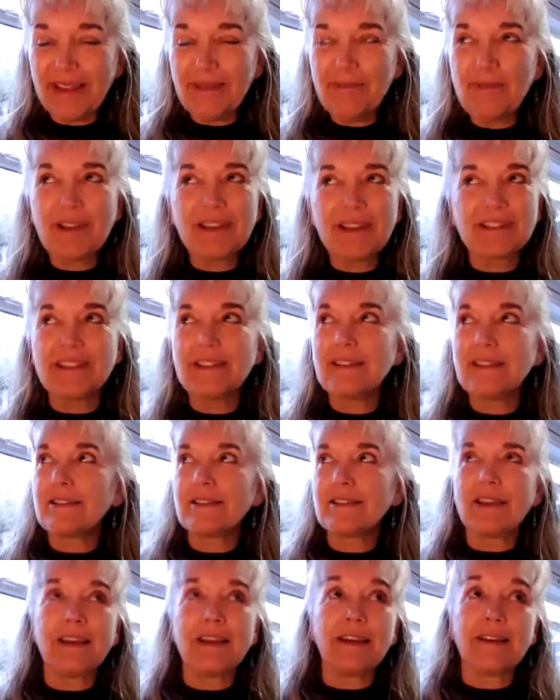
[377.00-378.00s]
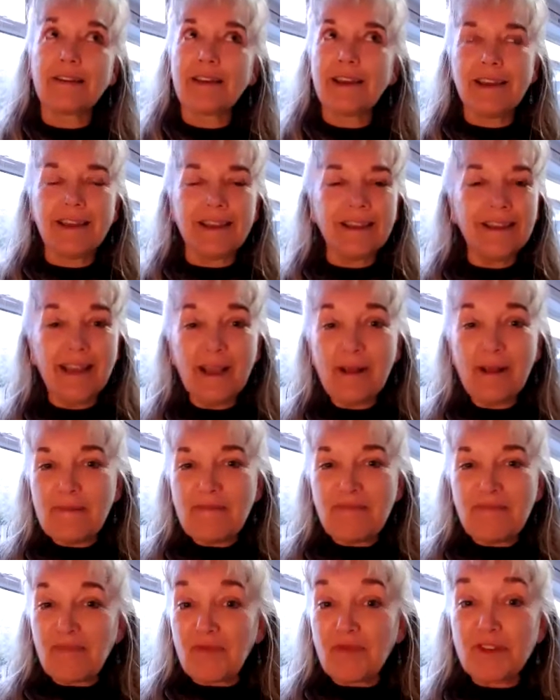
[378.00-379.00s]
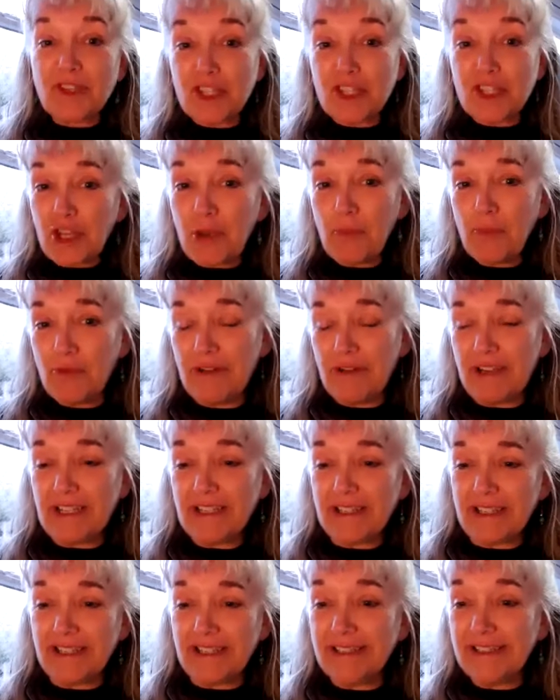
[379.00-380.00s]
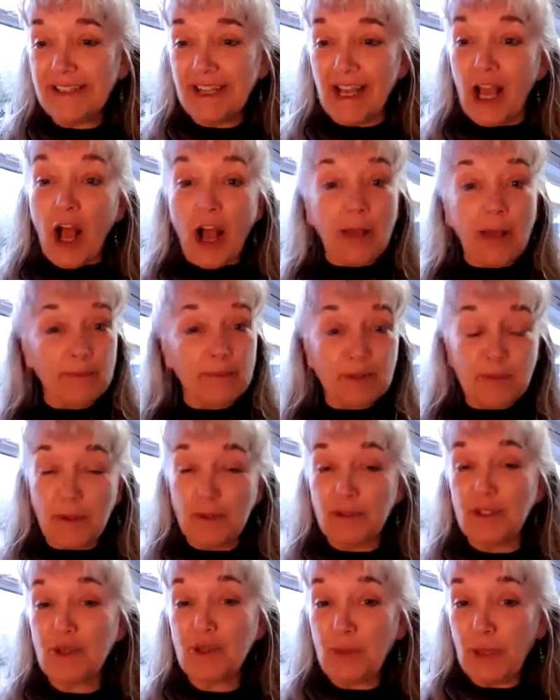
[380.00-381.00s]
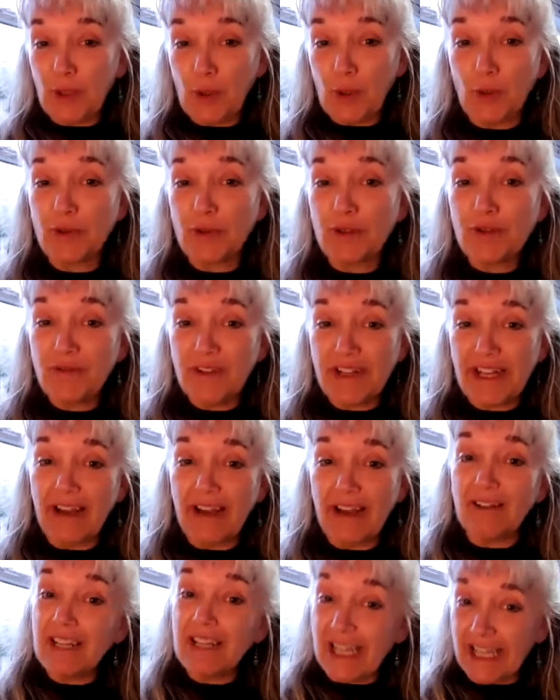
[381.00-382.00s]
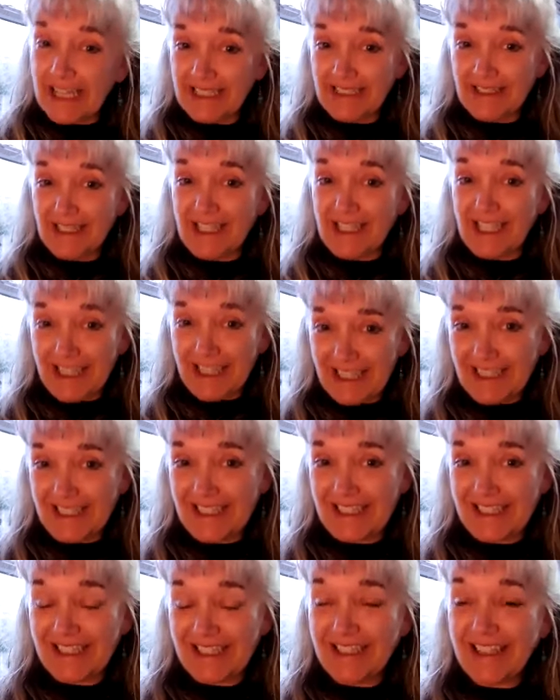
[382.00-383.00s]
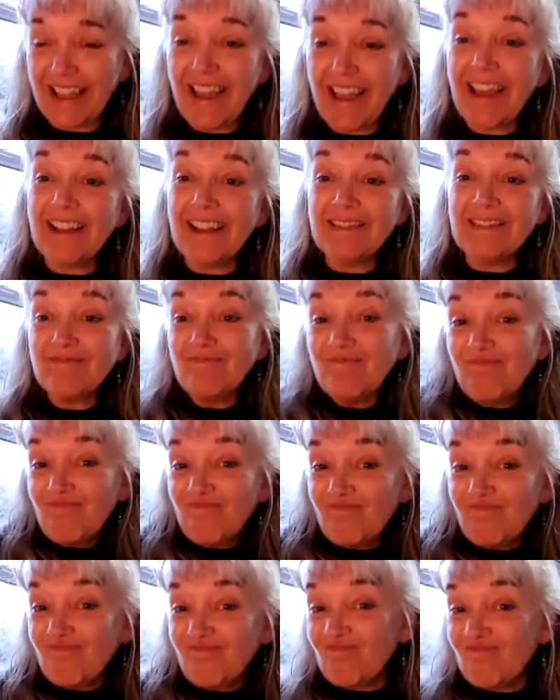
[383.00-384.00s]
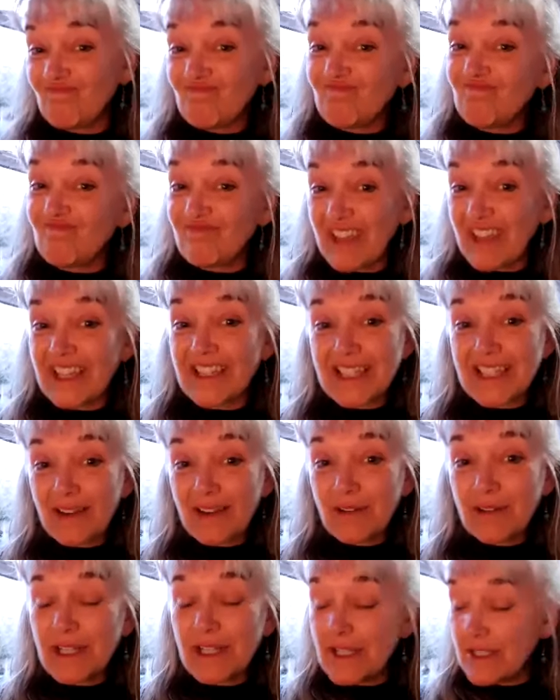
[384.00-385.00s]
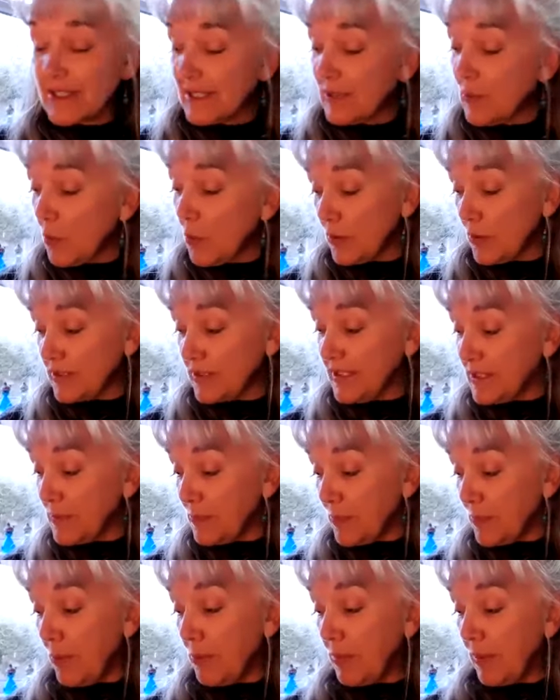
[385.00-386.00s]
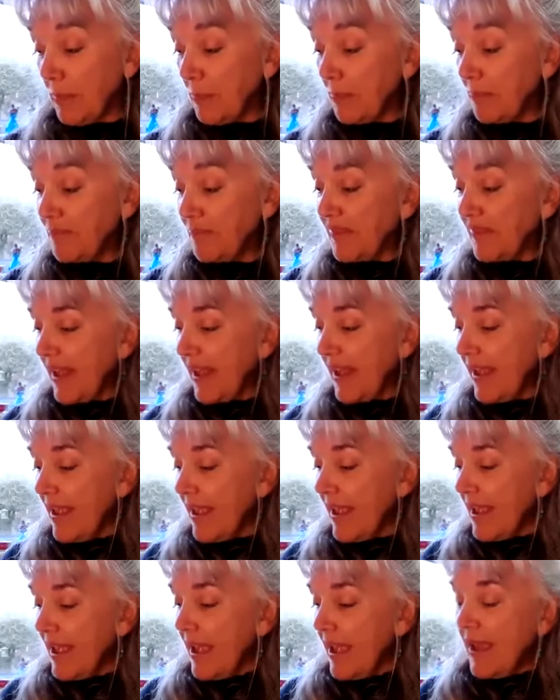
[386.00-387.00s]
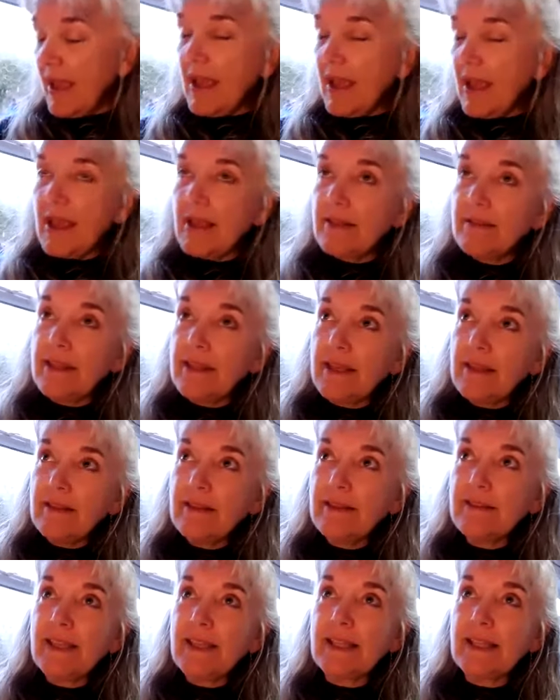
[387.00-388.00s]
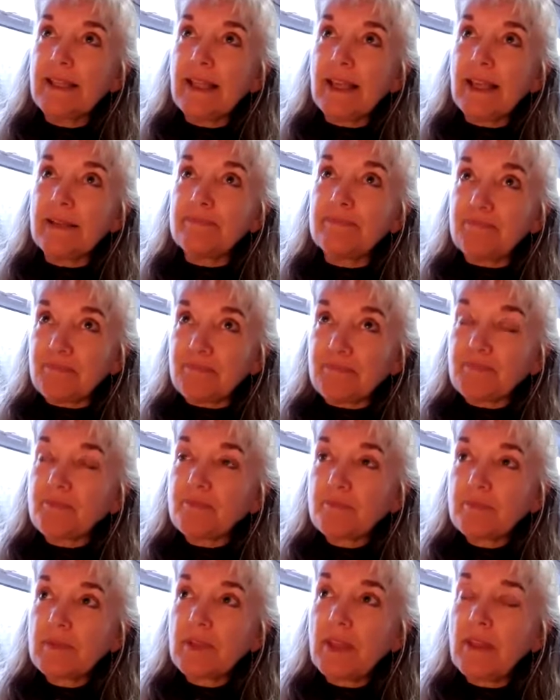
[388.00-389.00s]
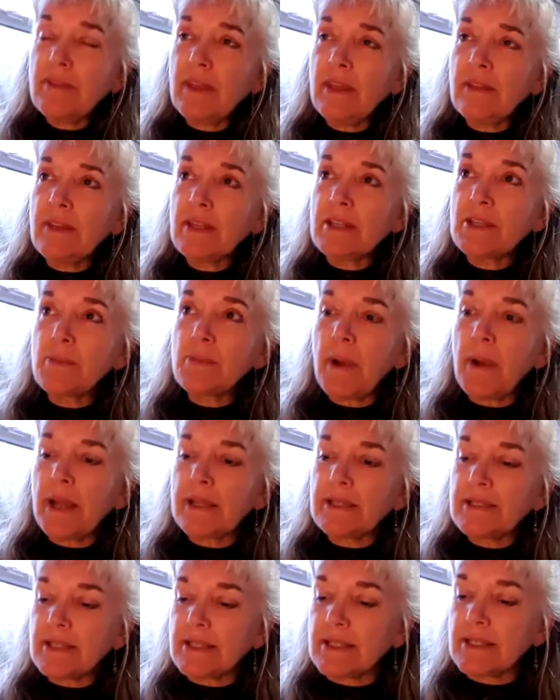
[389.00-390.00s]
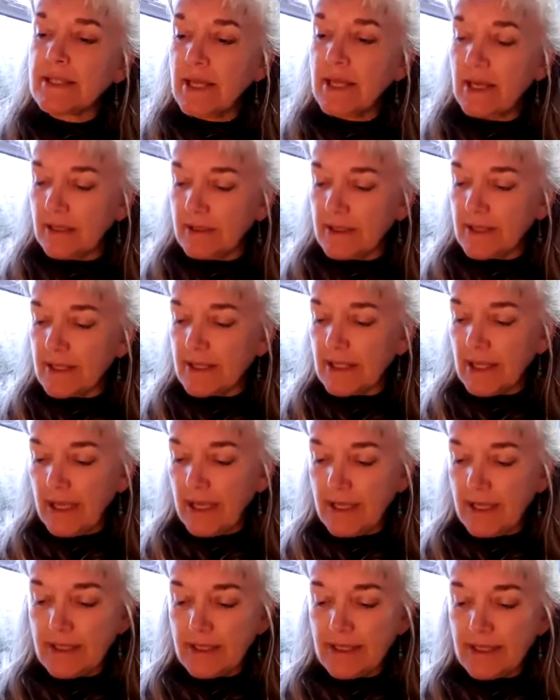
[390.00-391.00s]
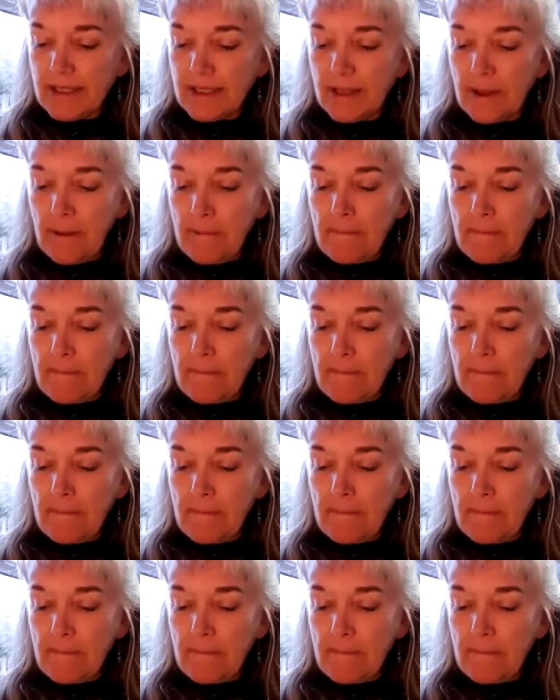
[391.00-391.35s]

because you're just like, okay, for some reason, I'm supposed to be 1/4 of an hour late to this. And that's how it is. And it wasn't a problem. And the other thing that this practice does is